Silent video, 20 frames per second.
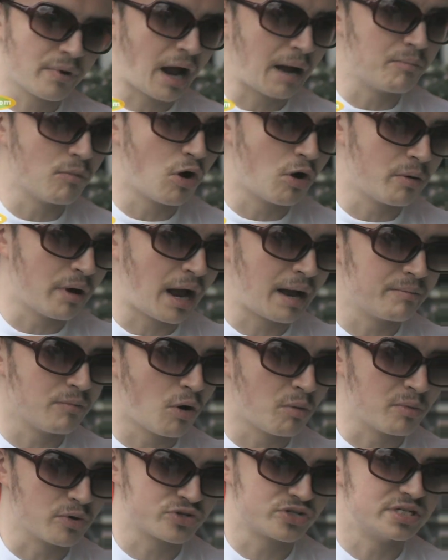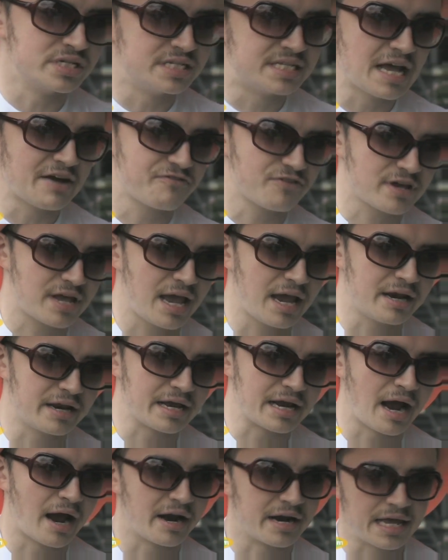I'm, I'm almost
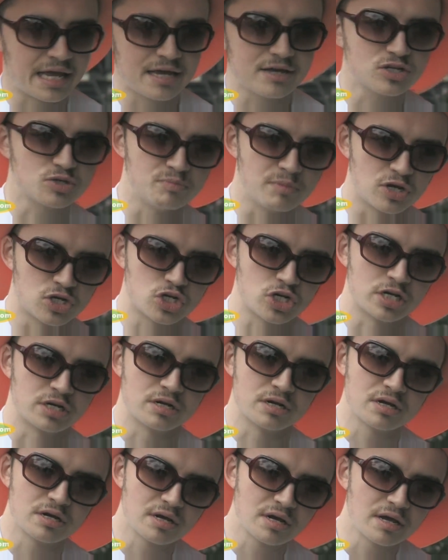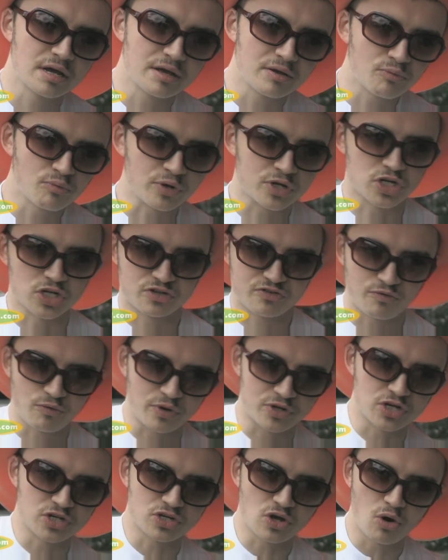defecating on his mission, which is which
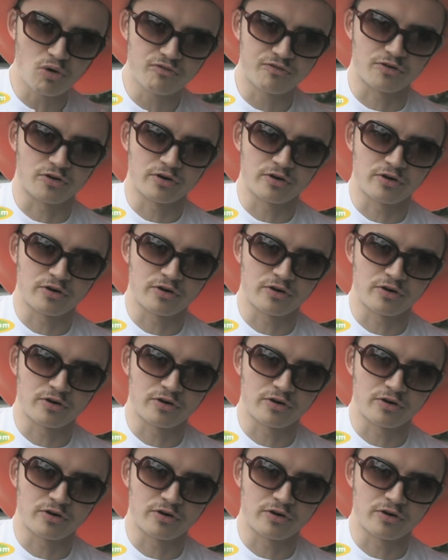is over.